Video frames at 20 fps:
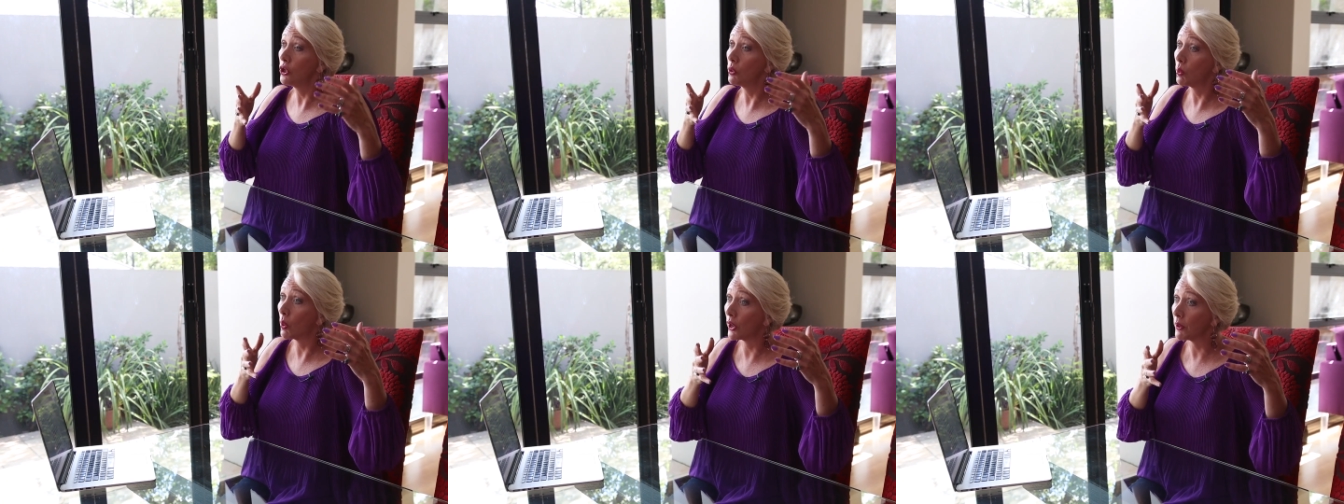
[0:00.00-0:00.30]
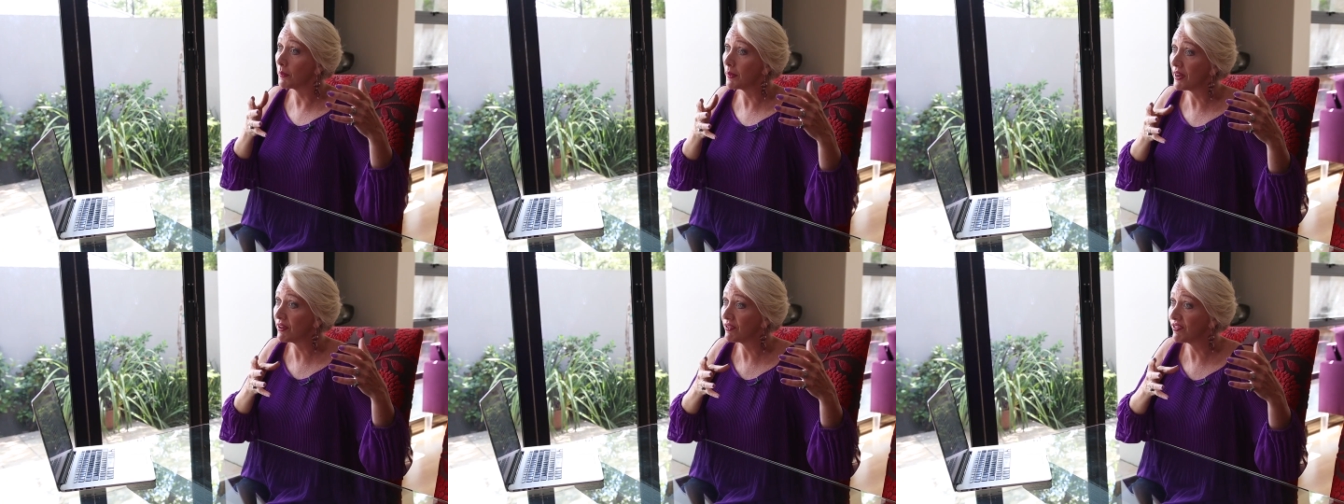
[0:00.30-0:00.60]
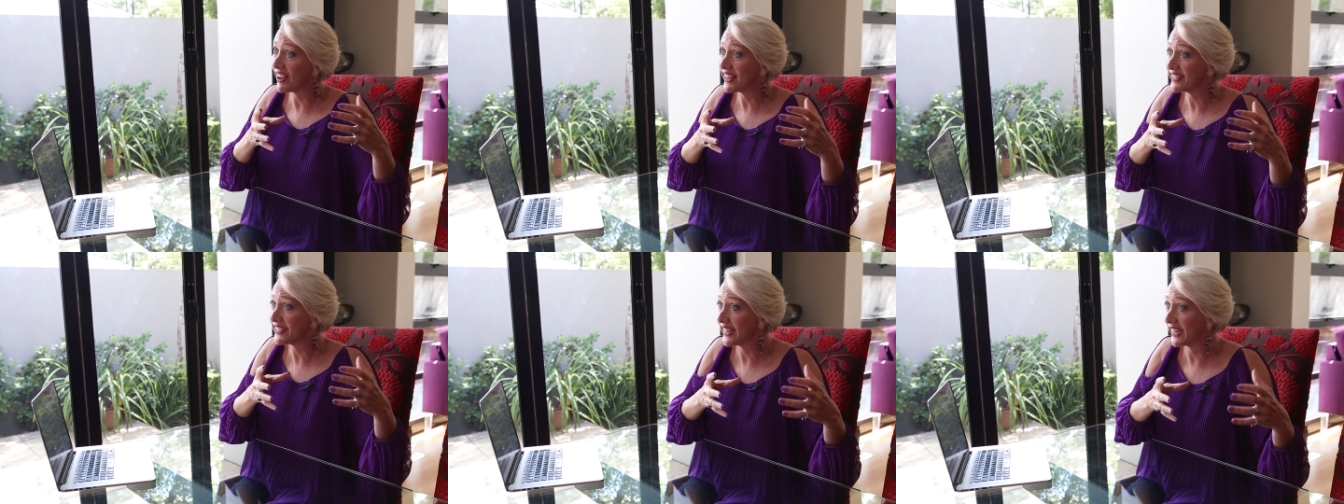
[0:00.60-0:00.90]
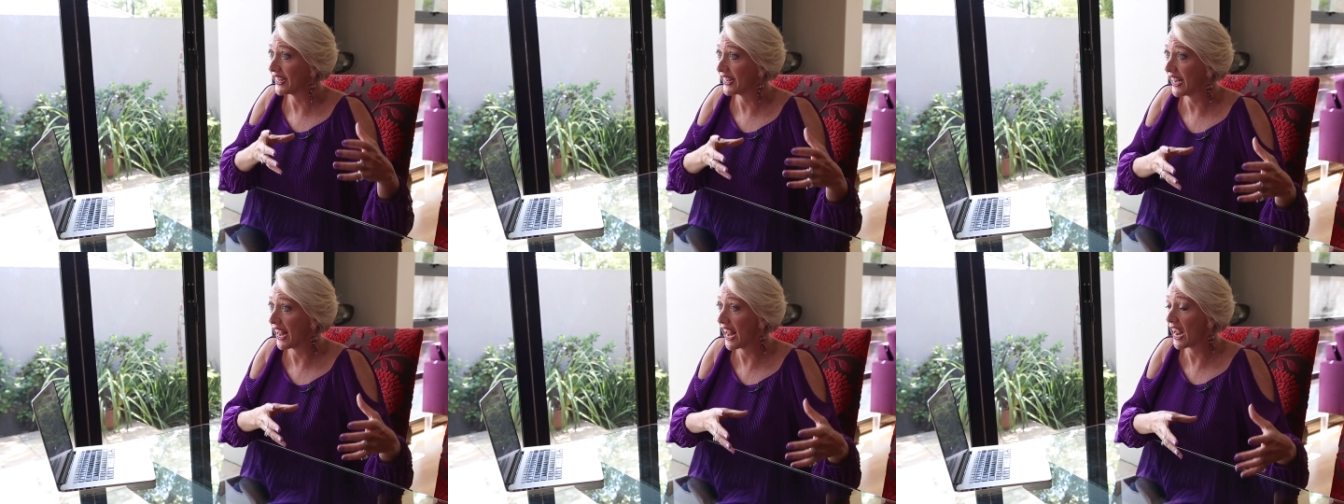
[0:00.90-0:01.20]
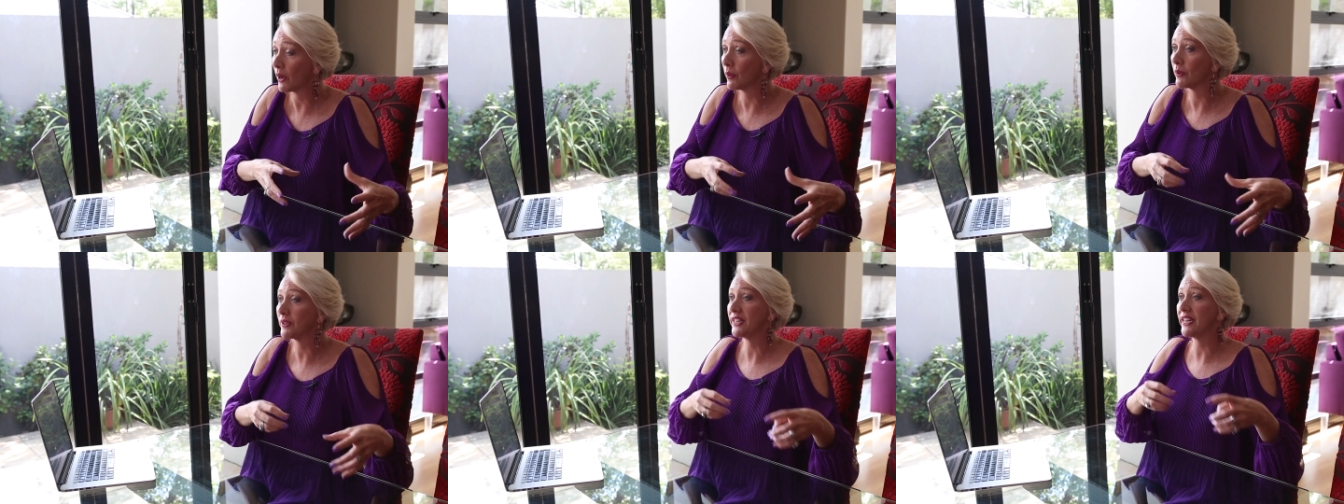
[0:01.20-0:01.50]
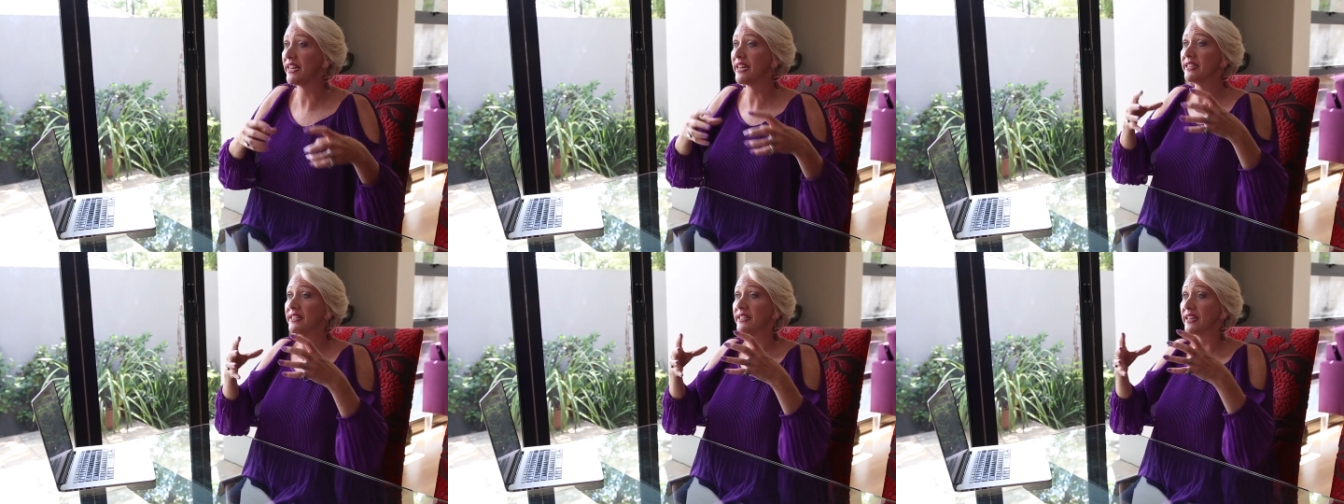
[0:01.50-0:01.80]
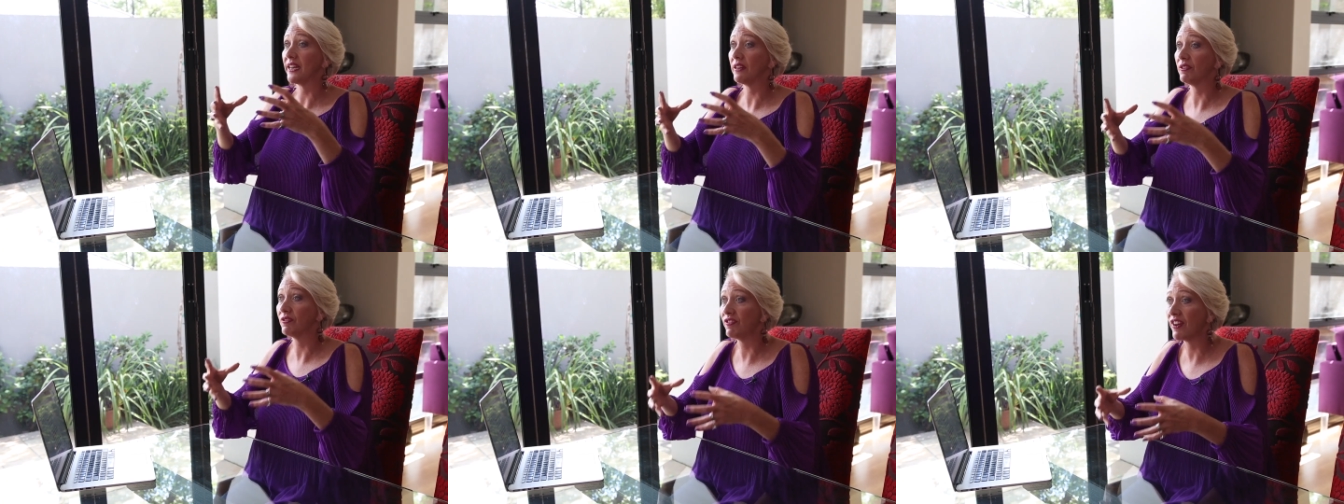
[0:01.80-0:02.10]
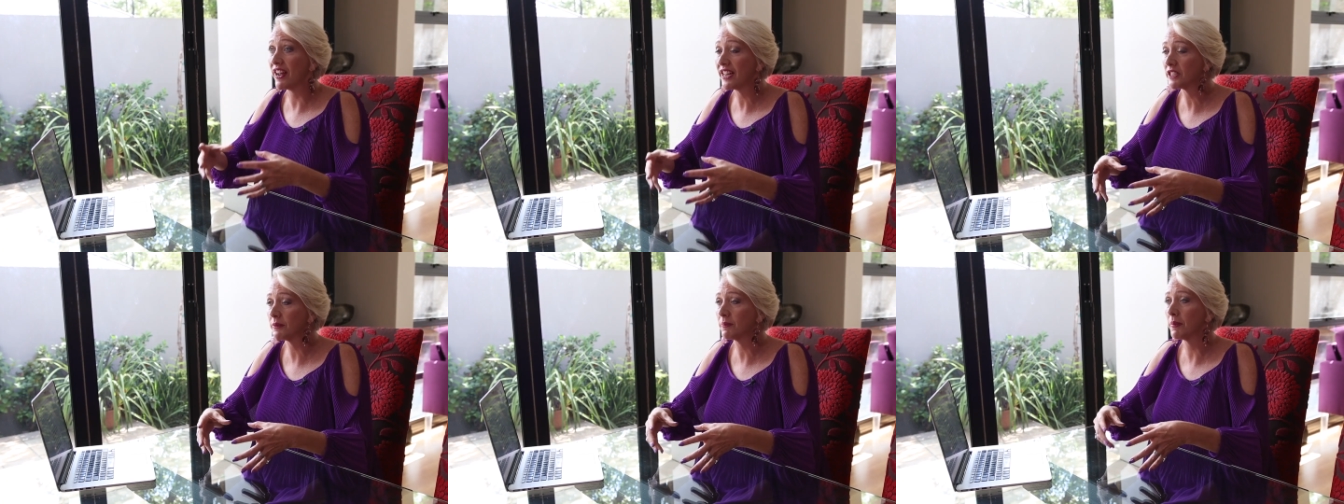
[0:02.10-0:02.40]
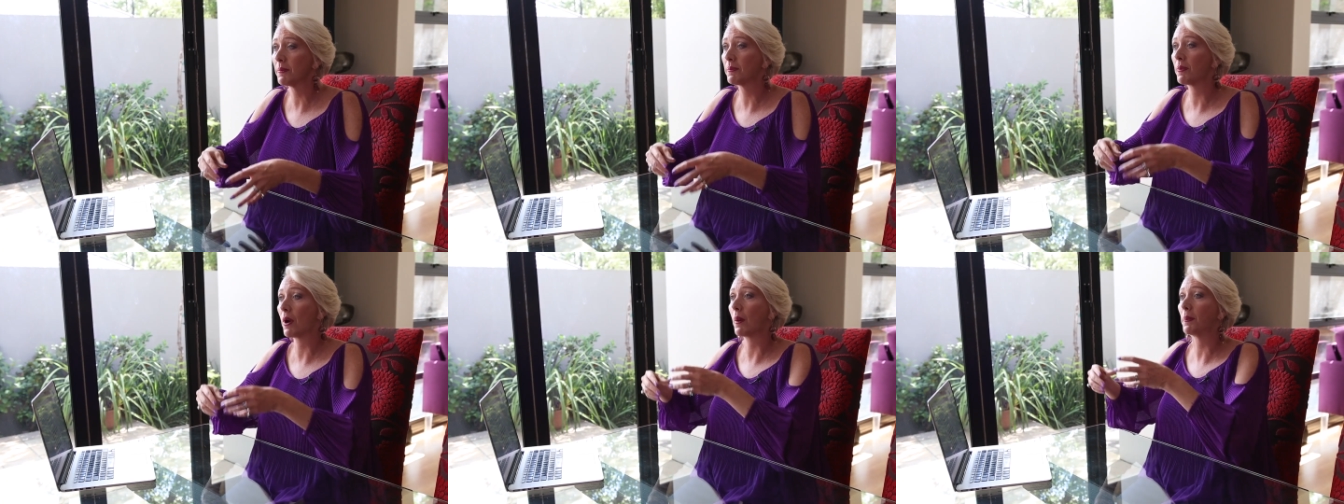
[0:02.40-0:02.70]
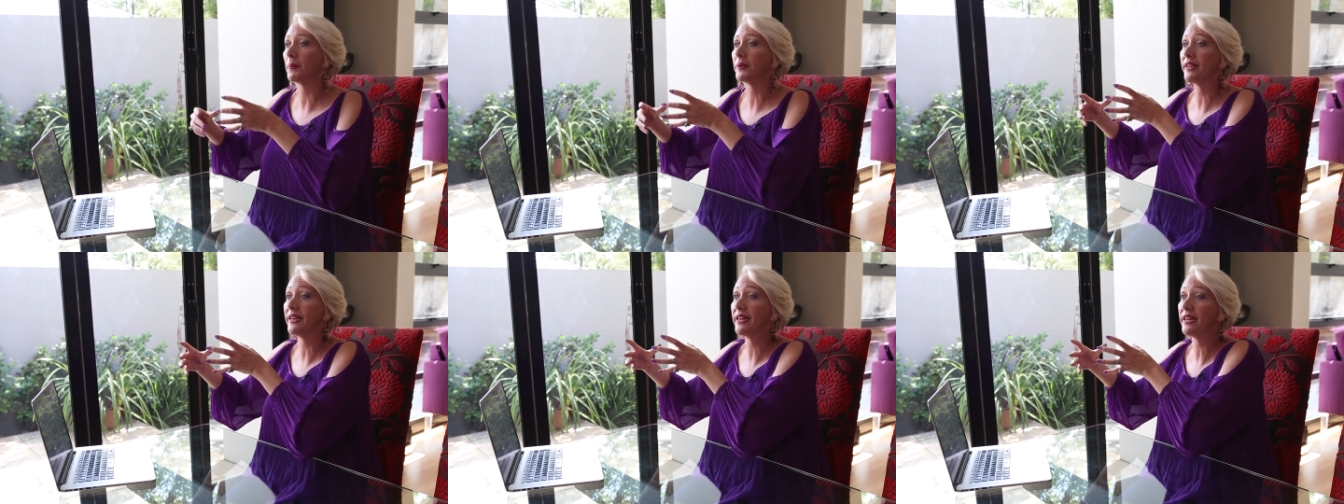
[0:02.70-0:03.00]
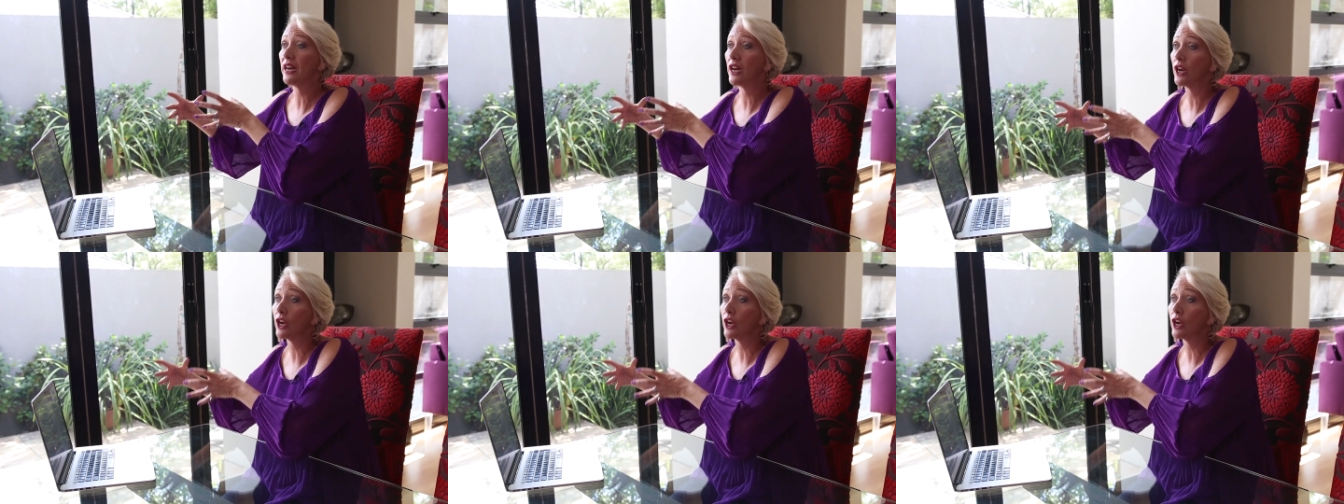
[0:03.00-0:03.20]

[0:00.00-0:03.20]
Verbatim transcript: You want to be investing in equities, investment property,